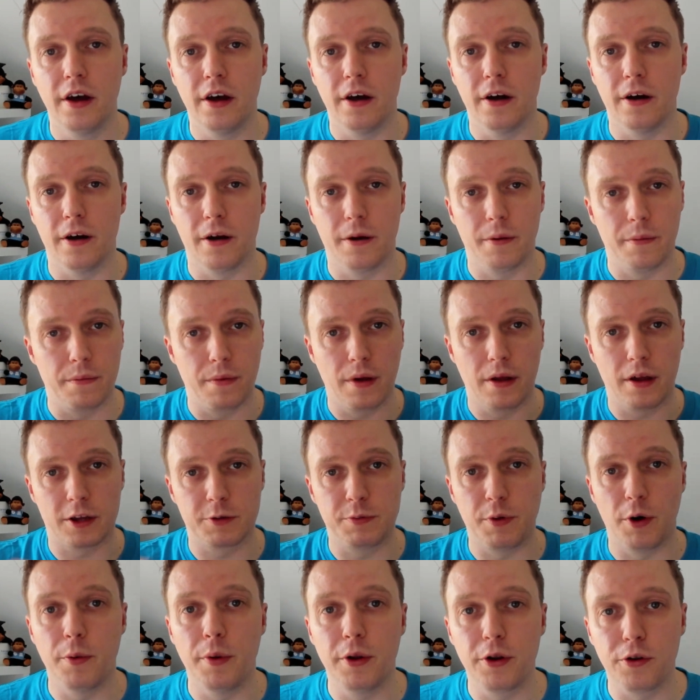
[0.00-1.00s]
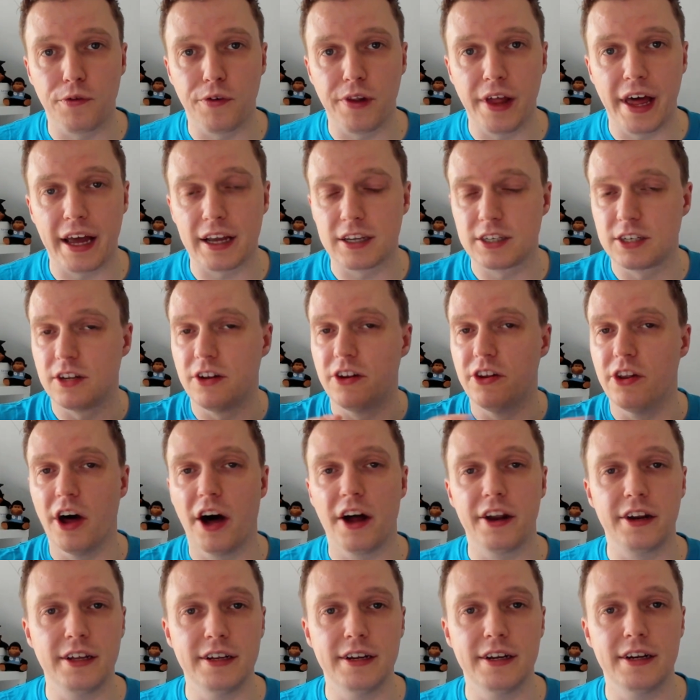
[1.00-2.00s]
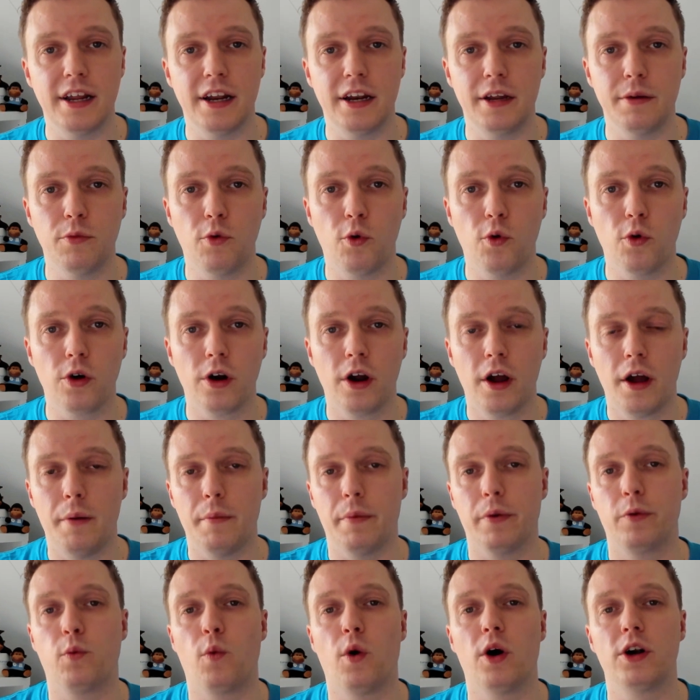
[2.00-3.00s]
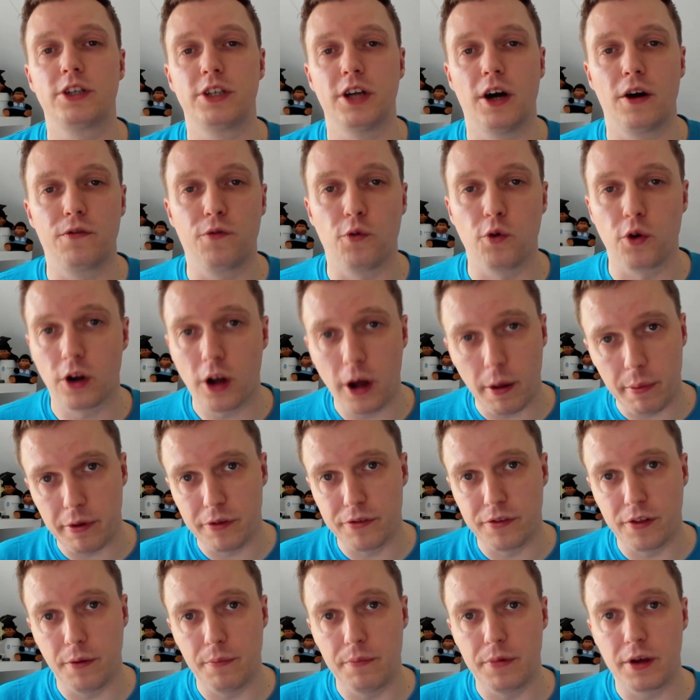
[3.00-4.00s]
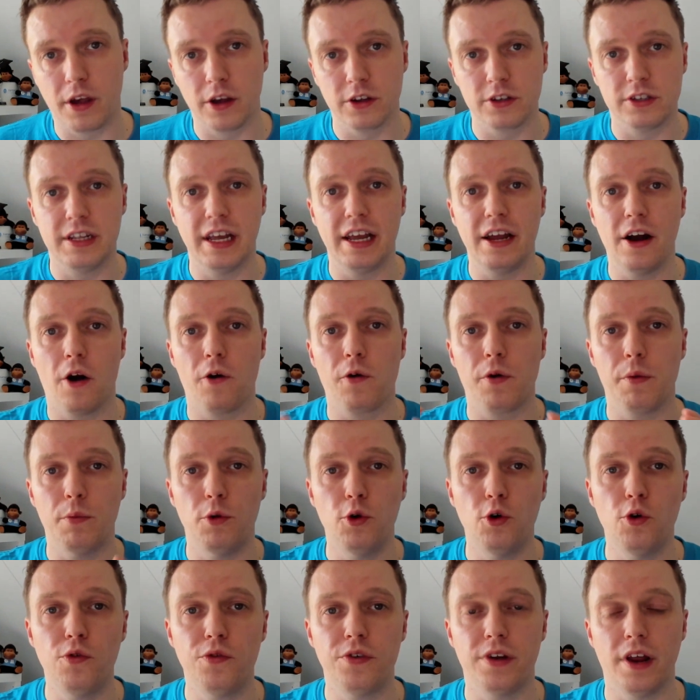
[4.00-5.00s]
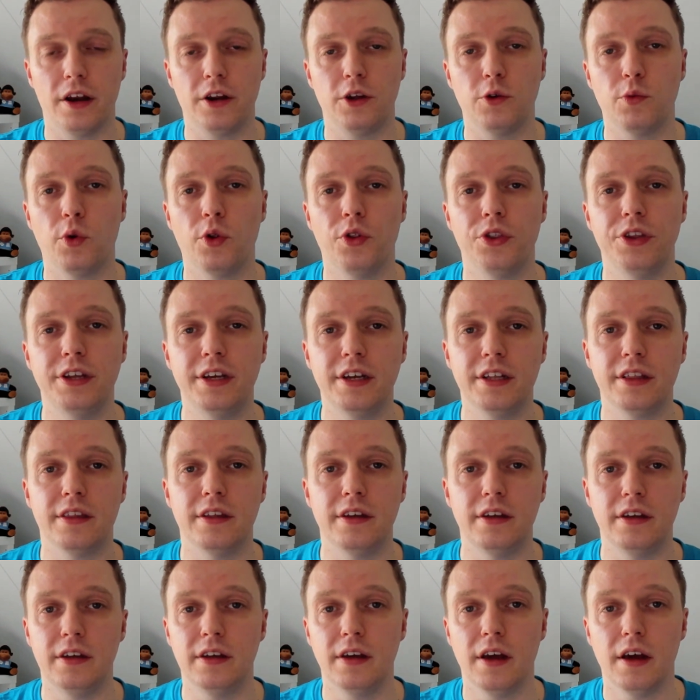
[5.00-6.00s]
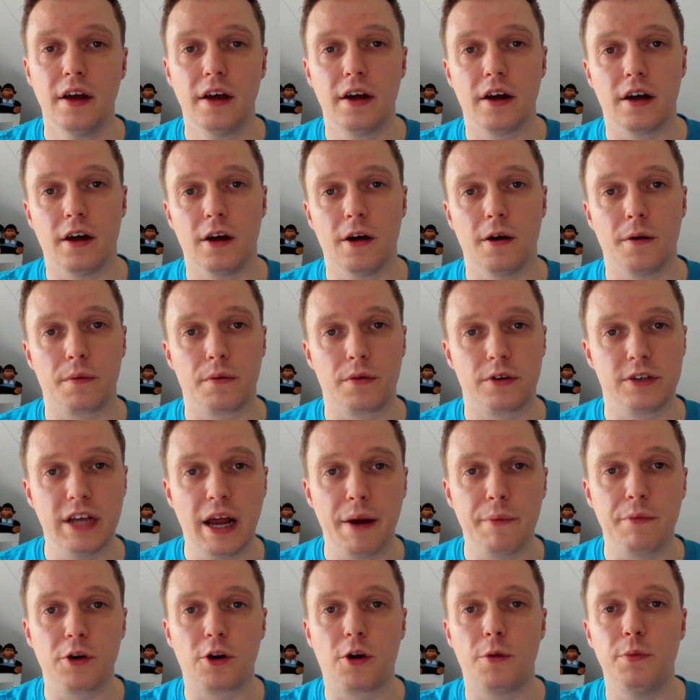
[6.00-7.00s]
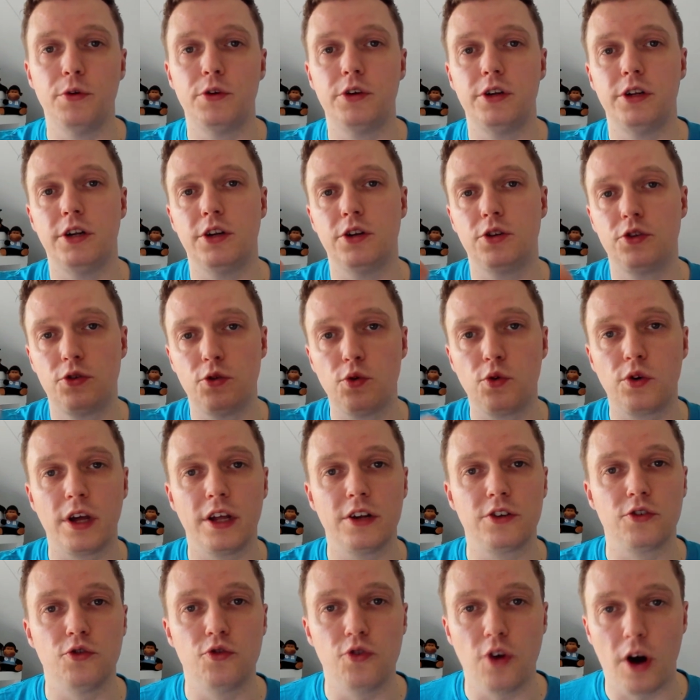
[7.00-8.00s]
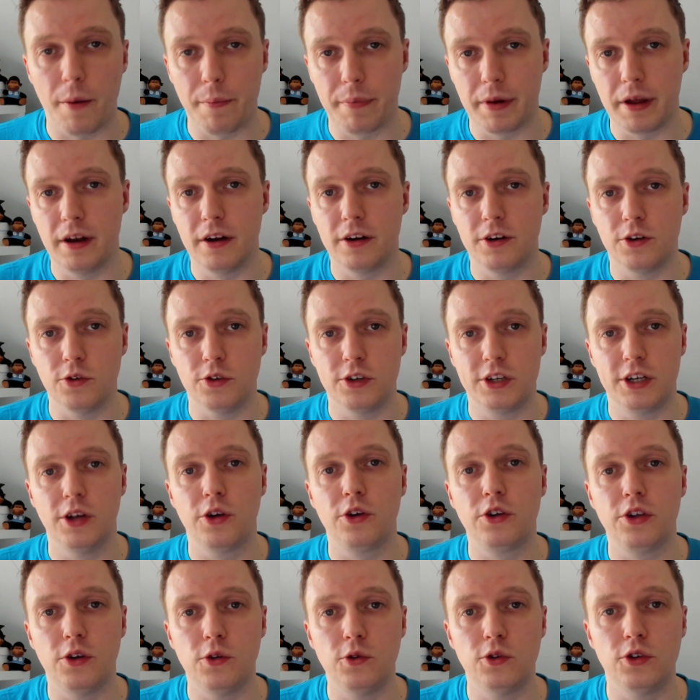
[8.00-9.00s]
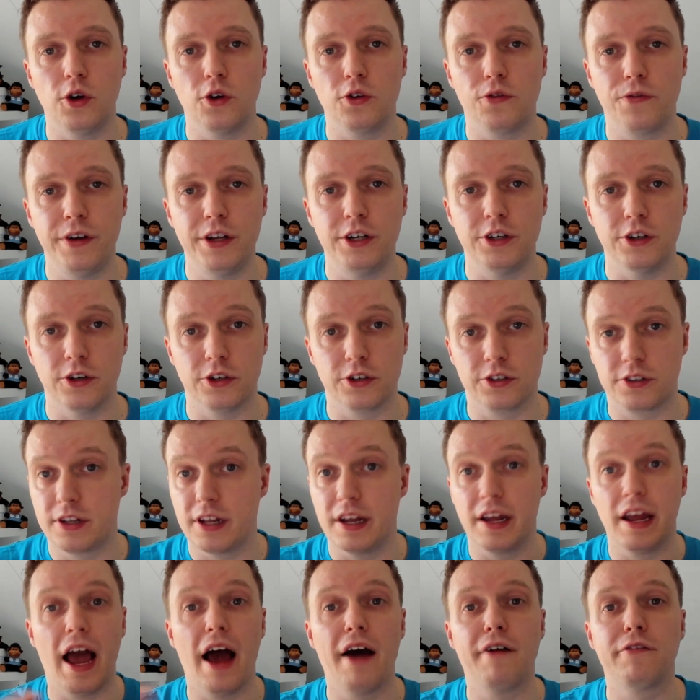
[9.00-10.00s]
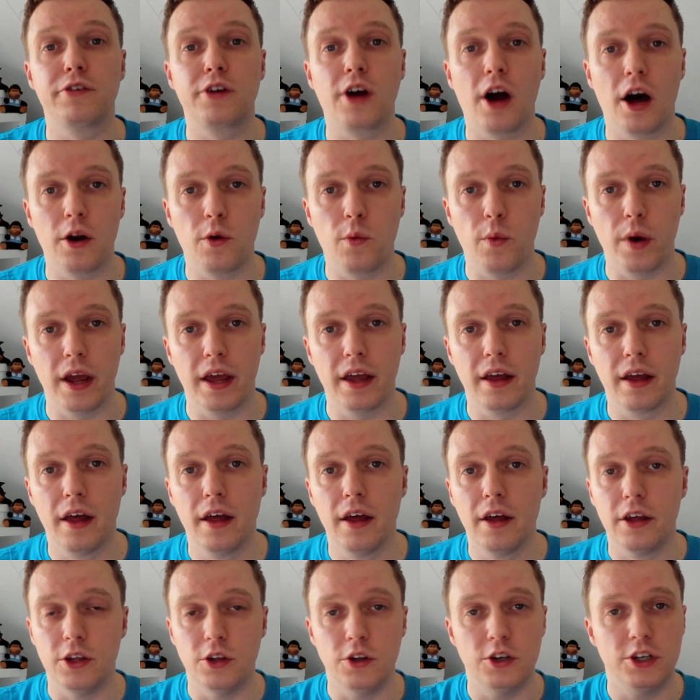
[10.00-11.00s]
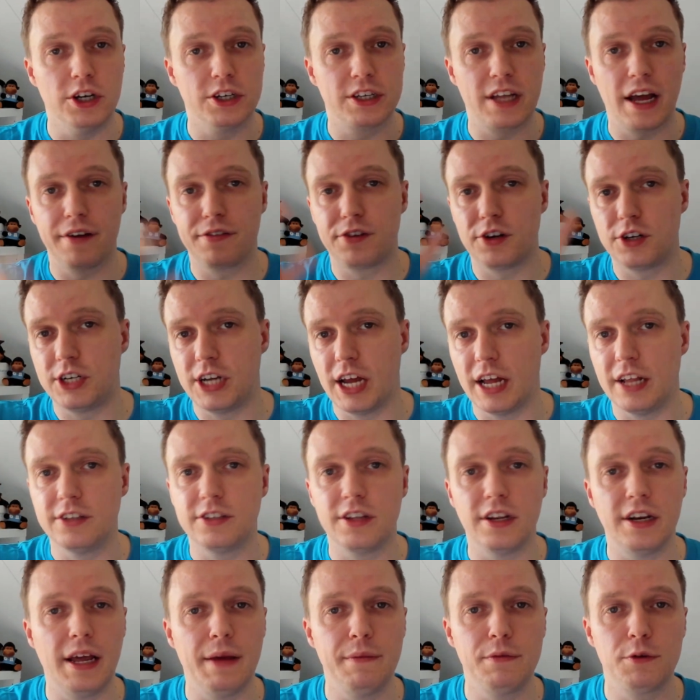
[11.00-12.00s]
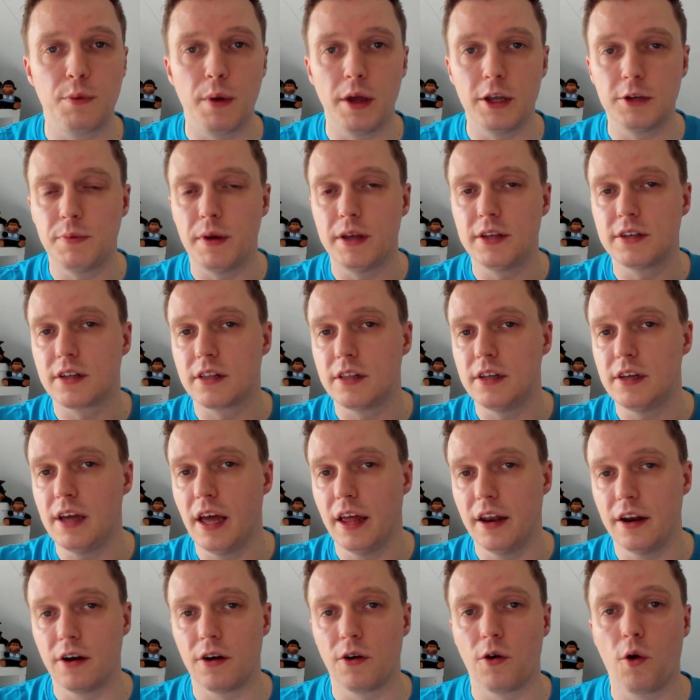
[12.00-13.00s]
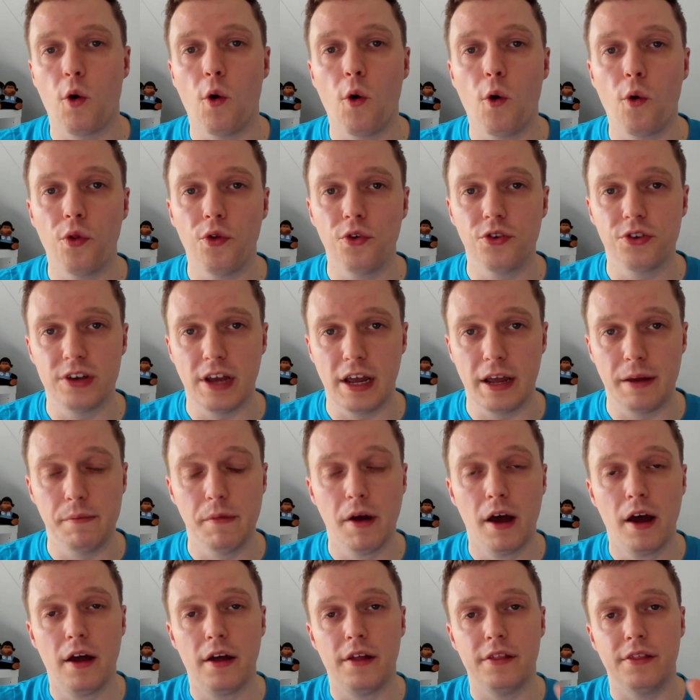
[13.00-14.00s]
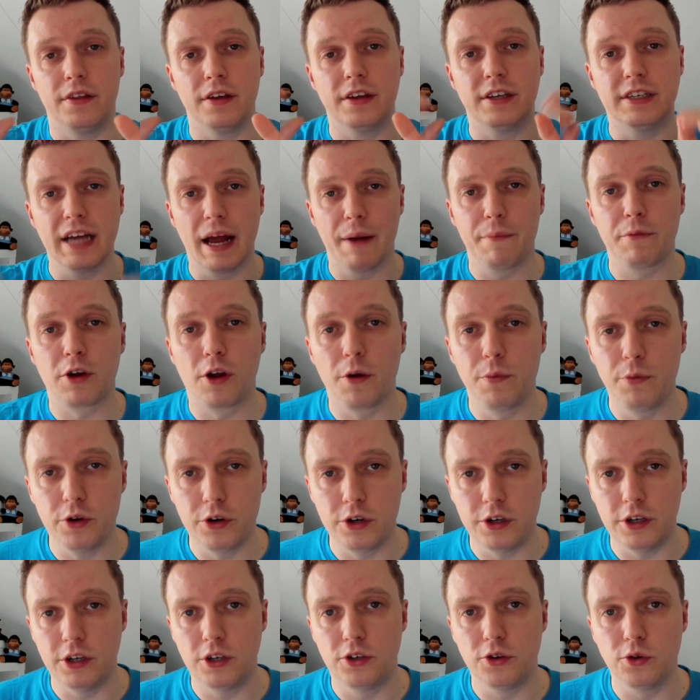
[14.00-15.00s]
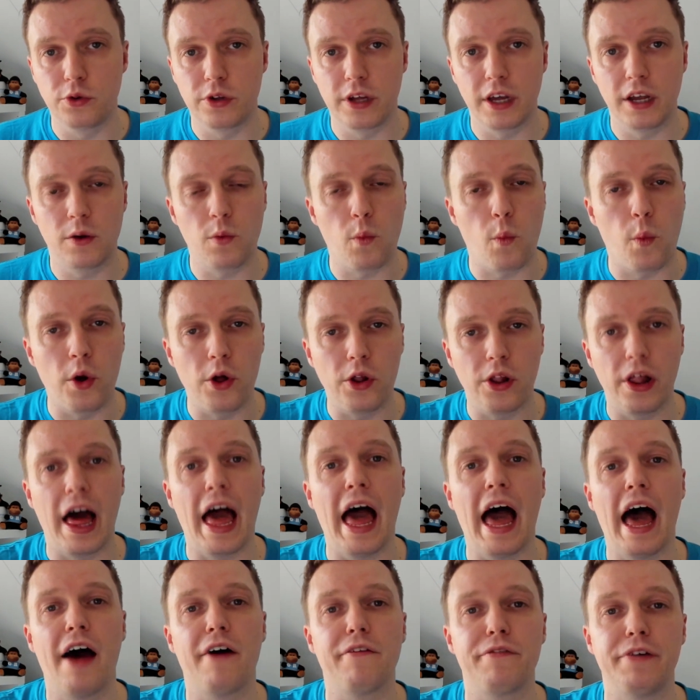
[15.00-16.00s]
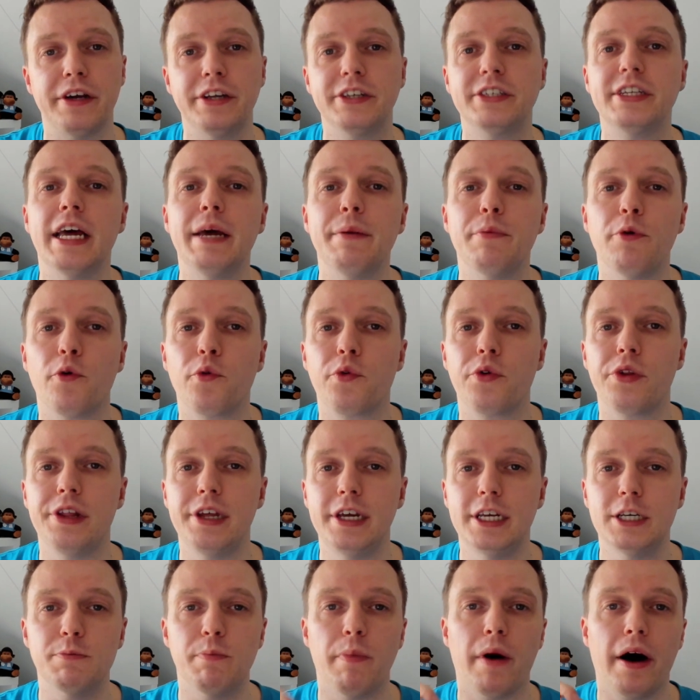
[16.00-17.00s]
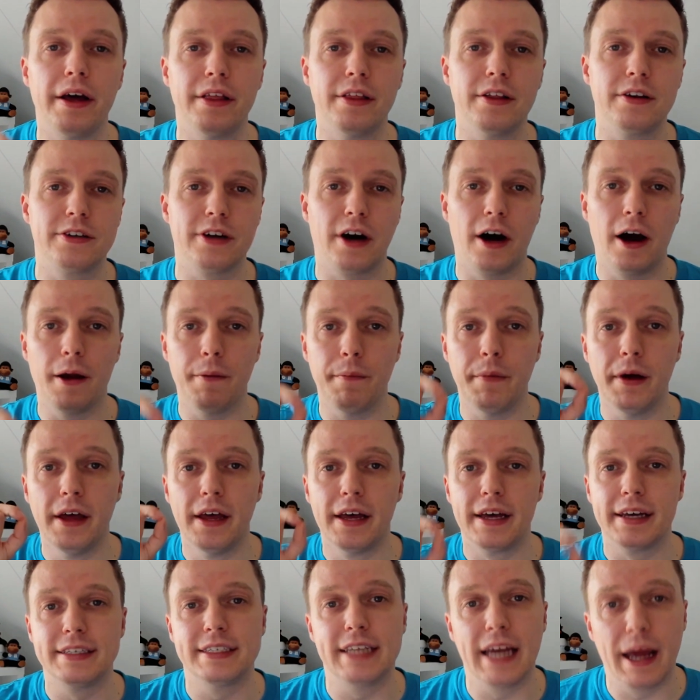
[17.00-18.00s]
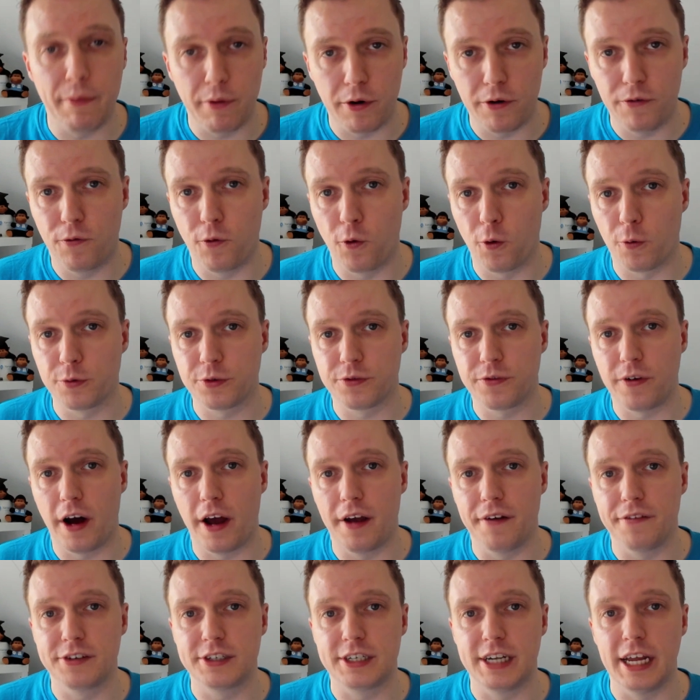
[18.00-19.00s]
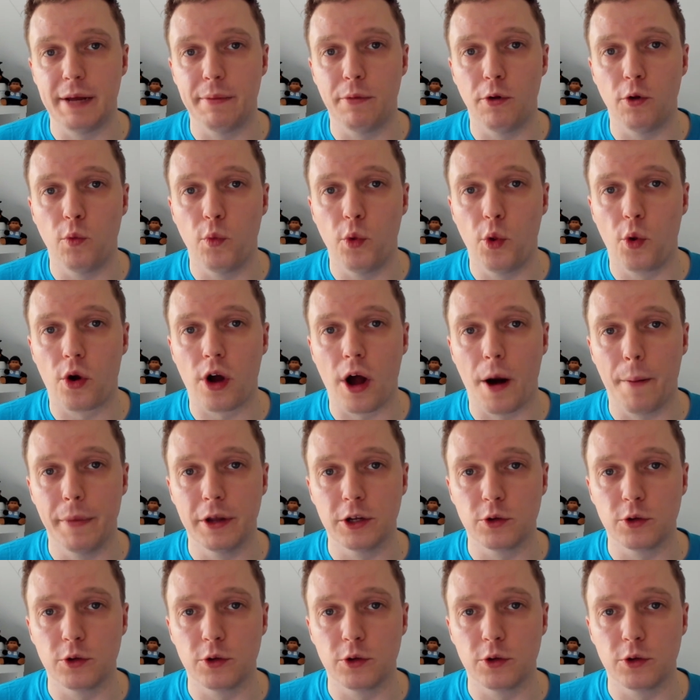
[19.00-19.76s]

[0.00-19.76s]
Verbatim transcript: um, experimental flags, not needed anymore, but watch out for a couple of them because they are removed and you will need the um, Xamarin Communities Toolkit to drop in to still use those features. They haven't gone away. You just have to change the namespace basically and they're all the same. The Xamarin Community Toolkit will have a stable release by the time Xamarin Forms 5 stable will come as